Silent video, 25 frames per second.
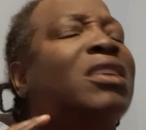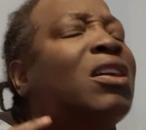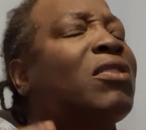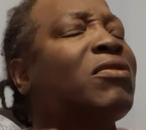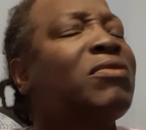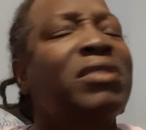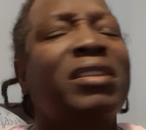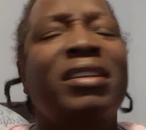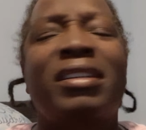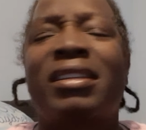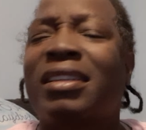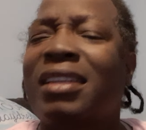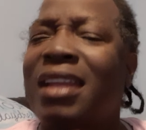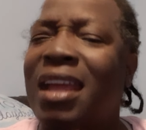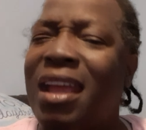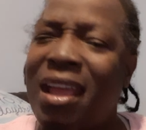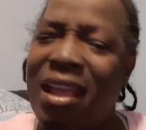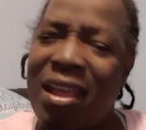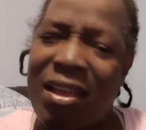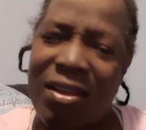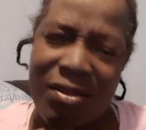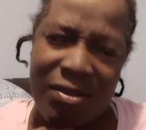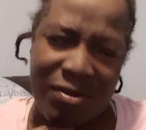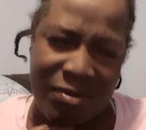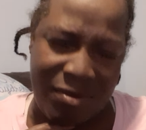Don't look
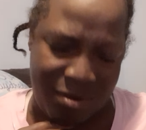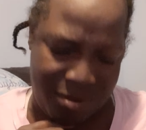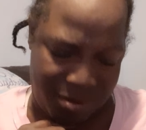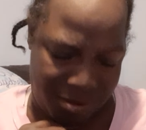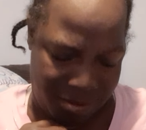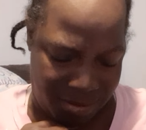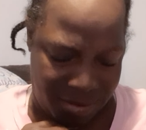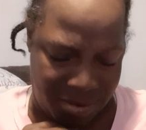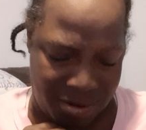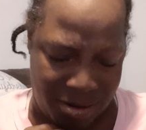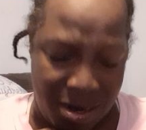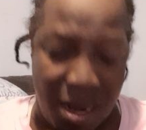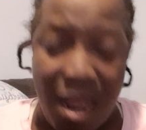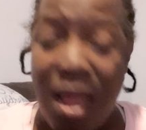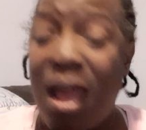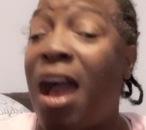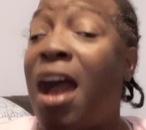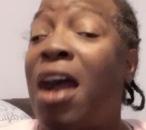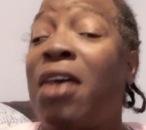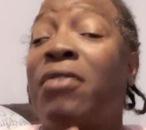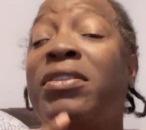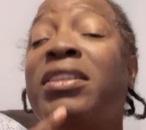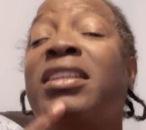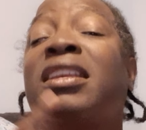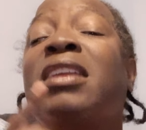down.
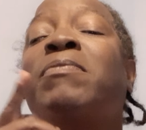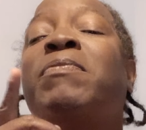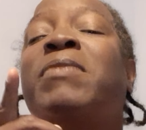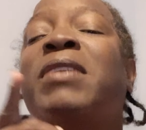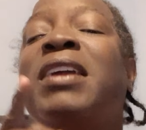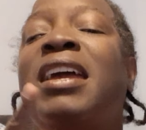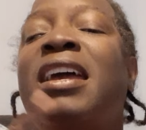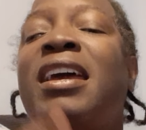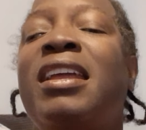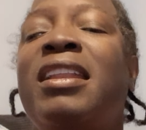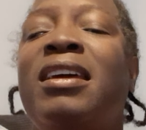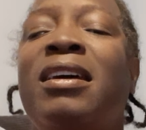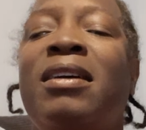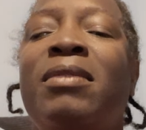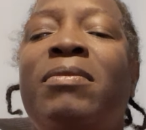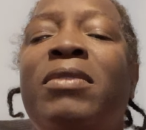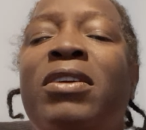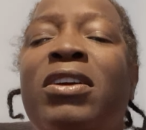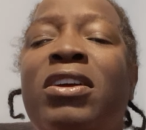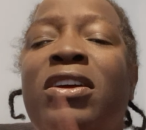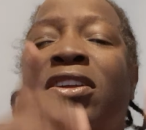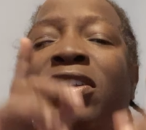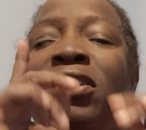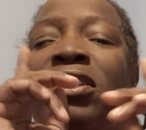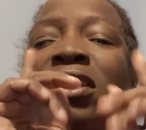Always keep your head
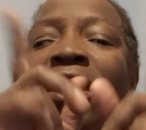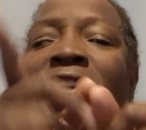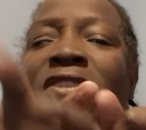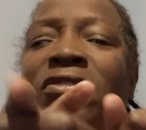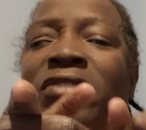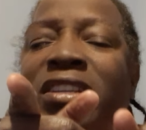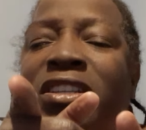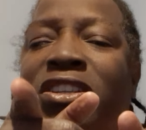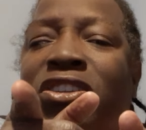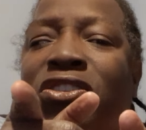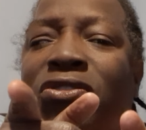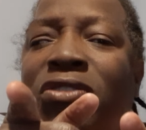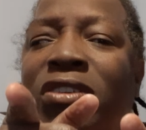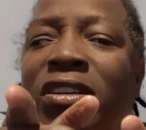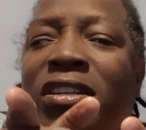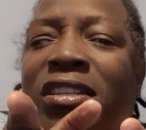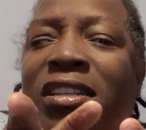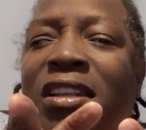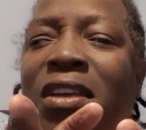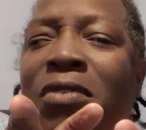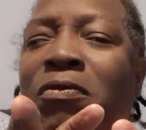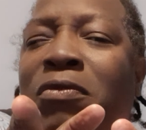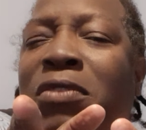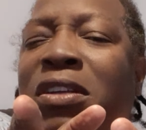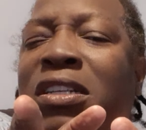up. Know that you are
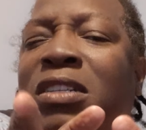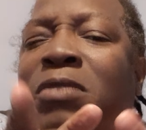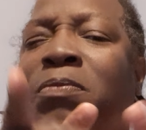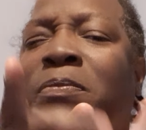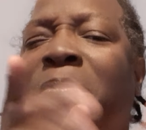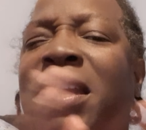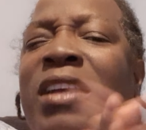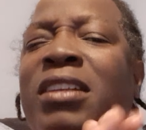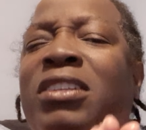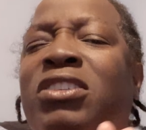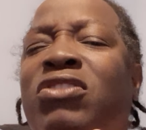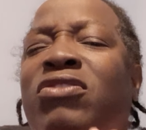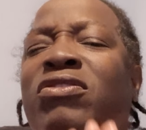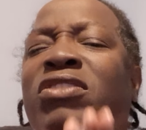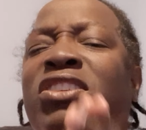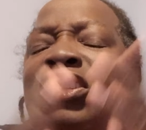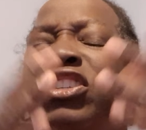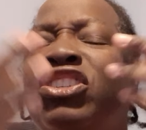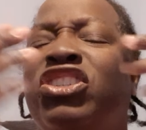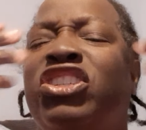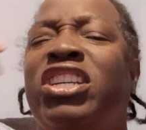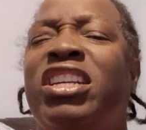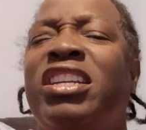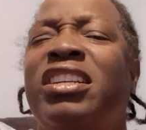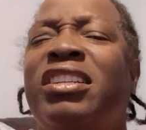someone special
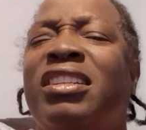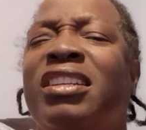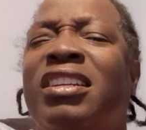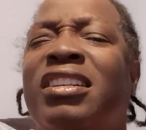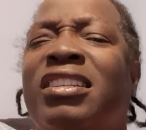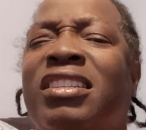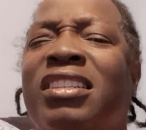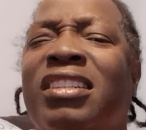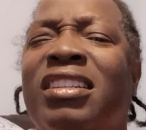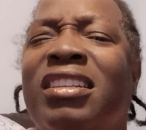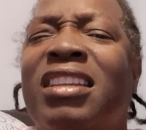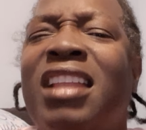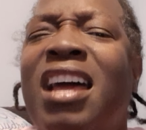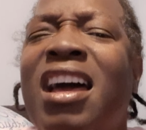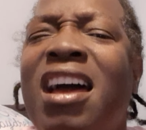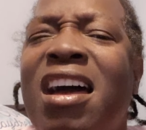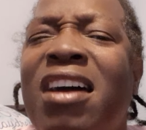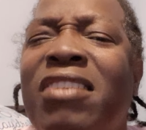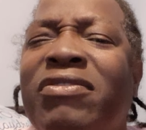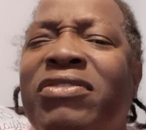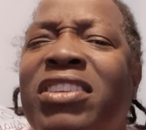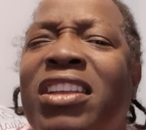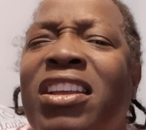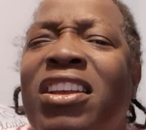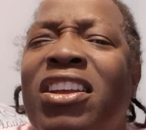and Jesus
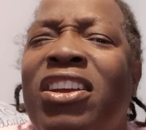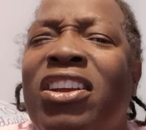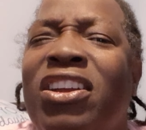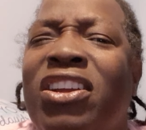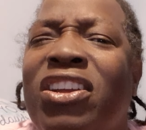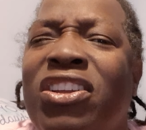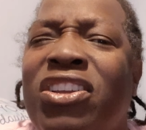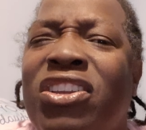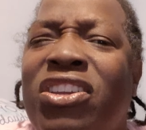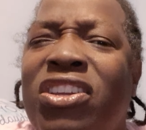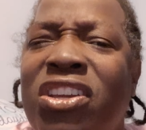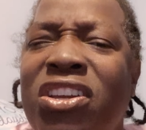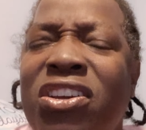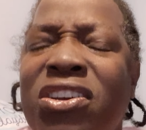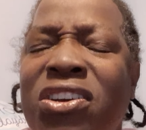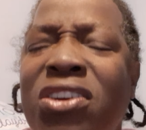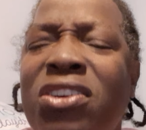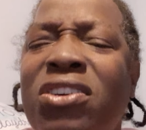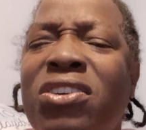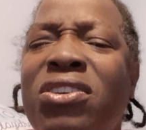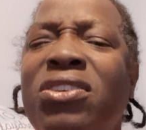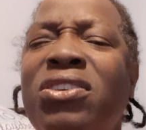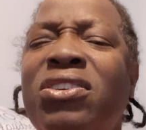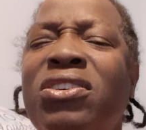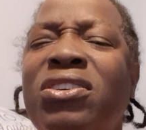loves
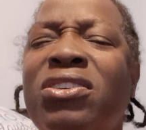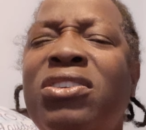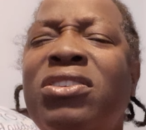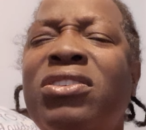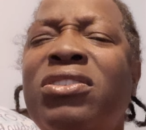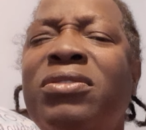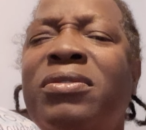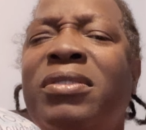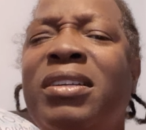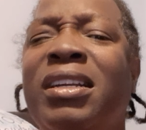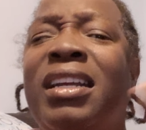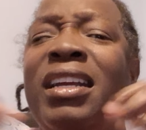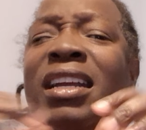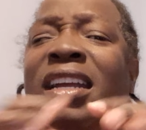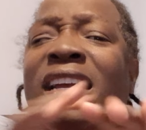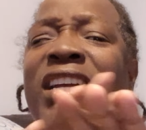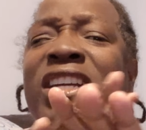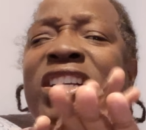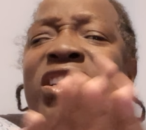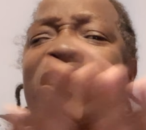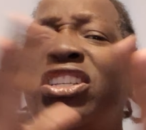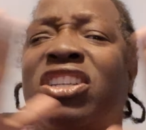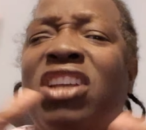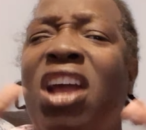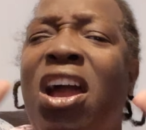you.
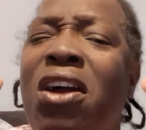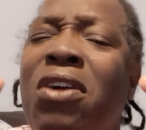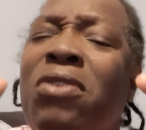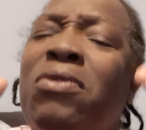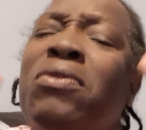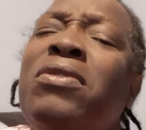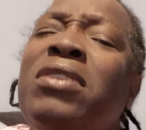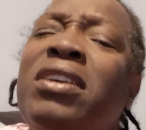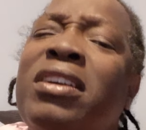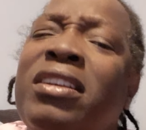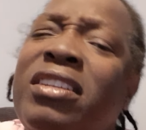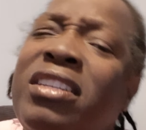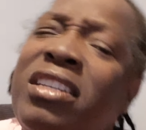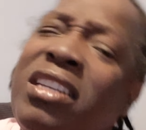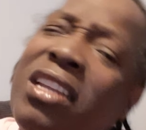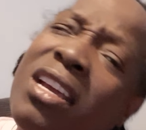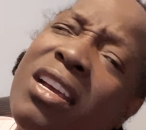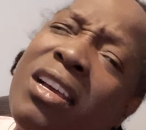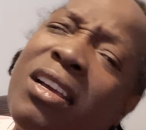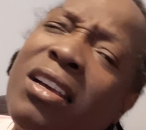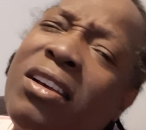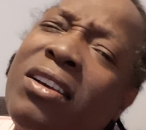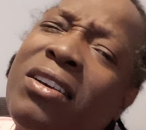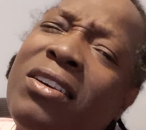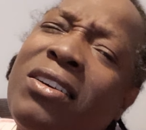He sure
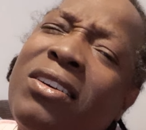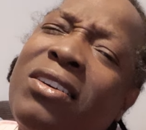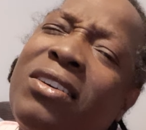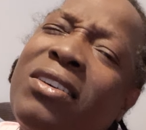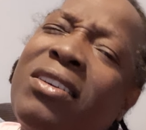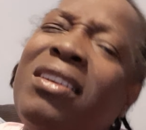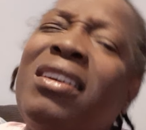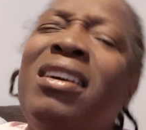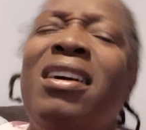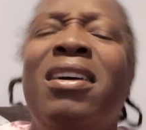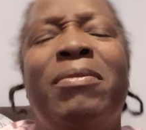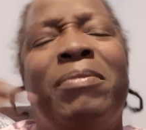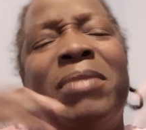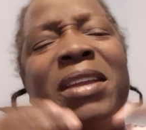do.